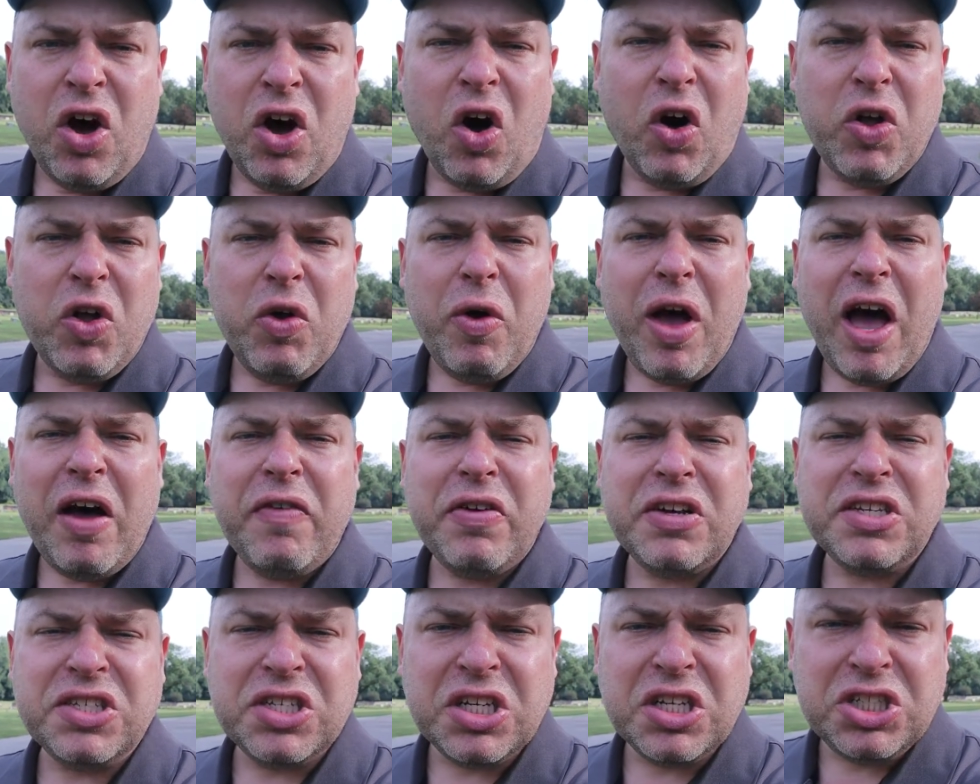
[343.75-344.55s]
or you
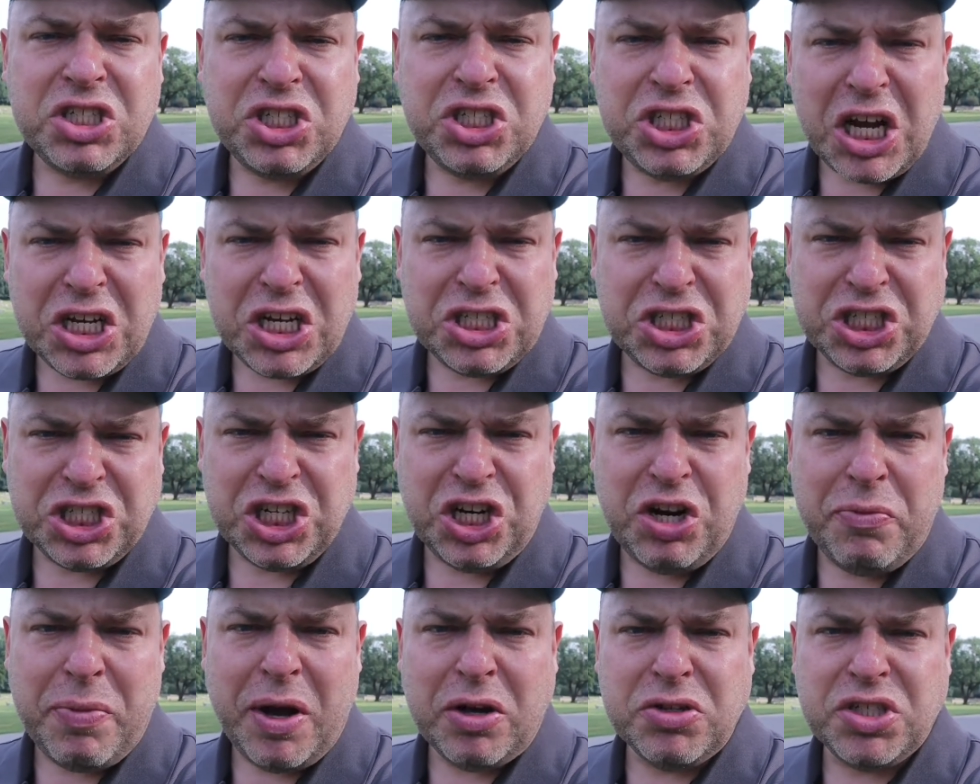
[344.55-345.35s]
have a
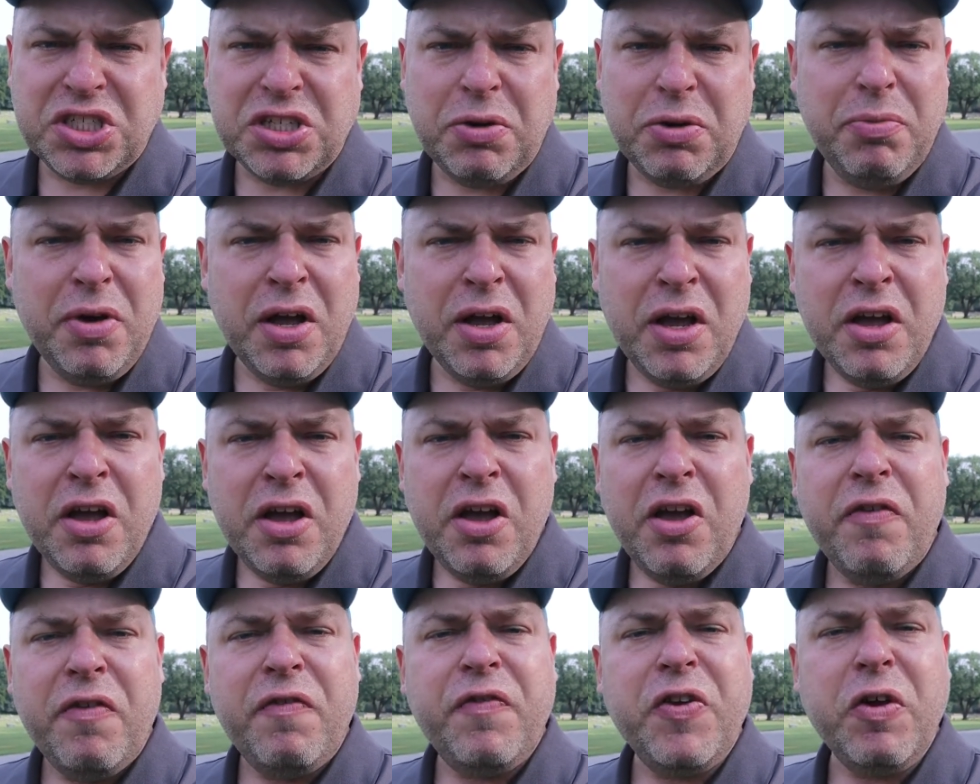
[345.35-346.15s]
suggestion about some
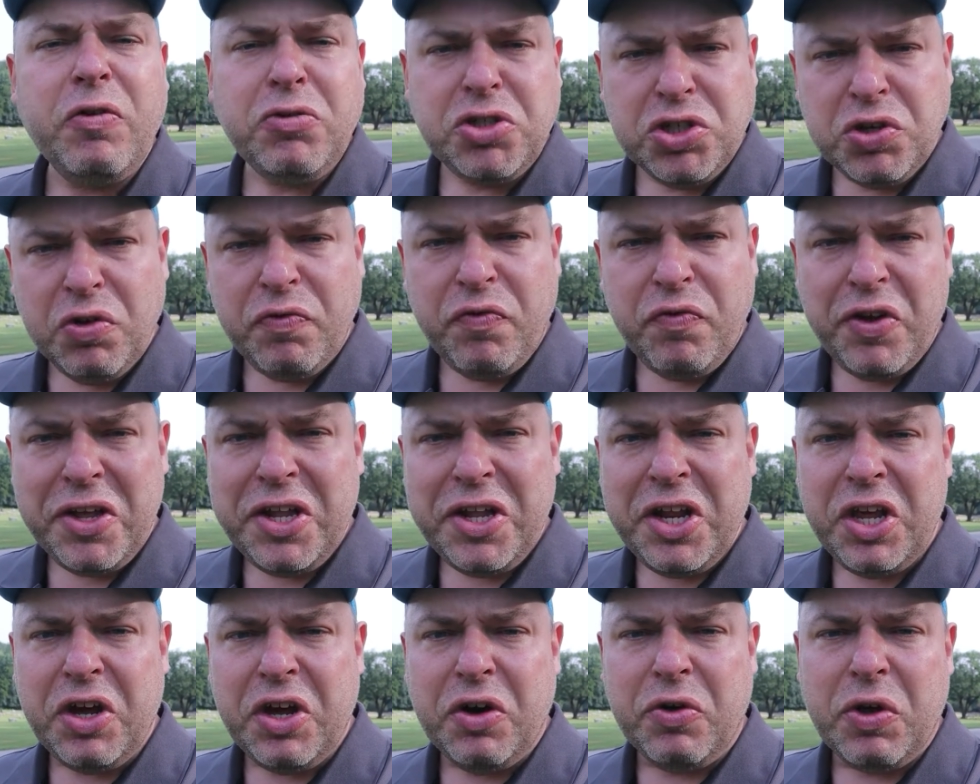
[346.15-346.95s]
future
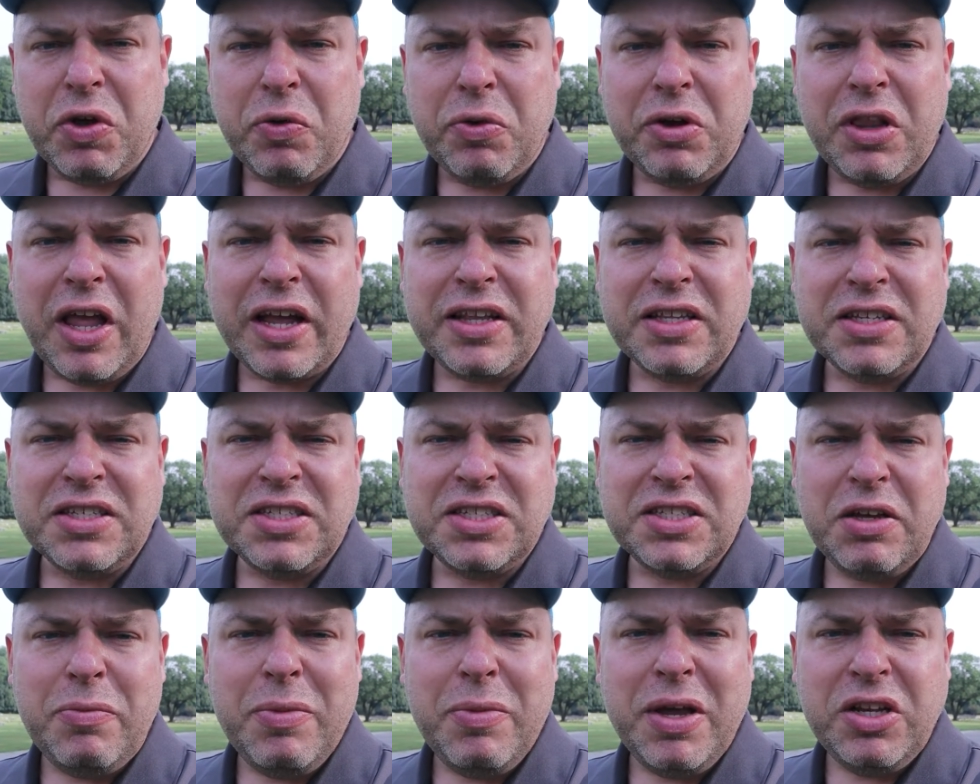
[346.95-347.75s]
video you would like to
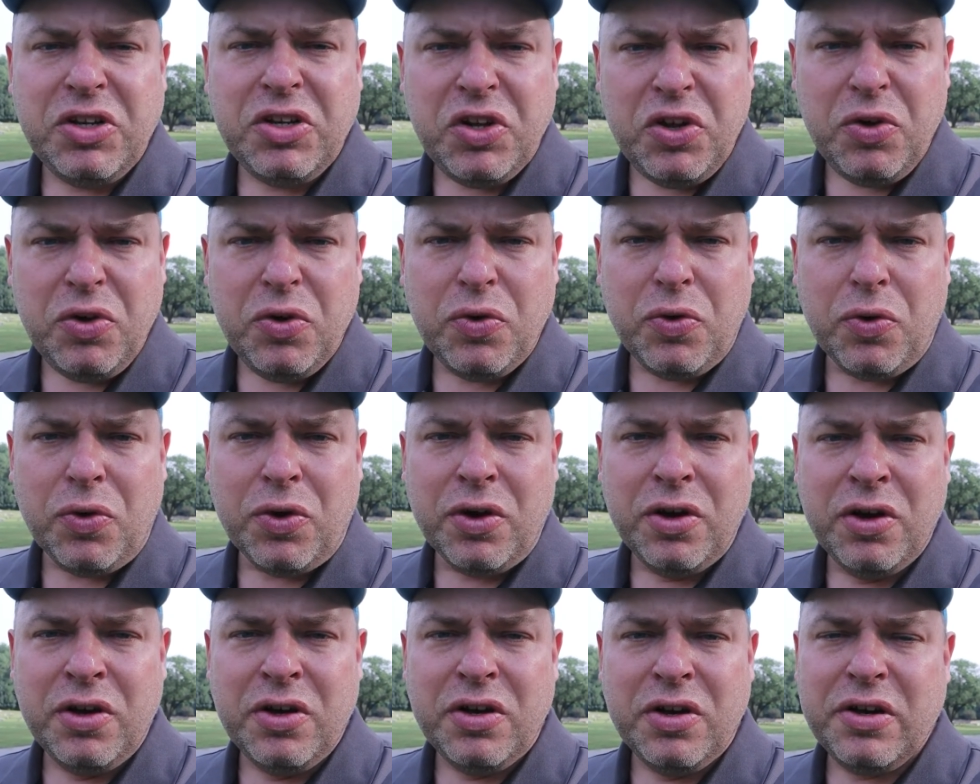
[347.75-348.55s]
see me do,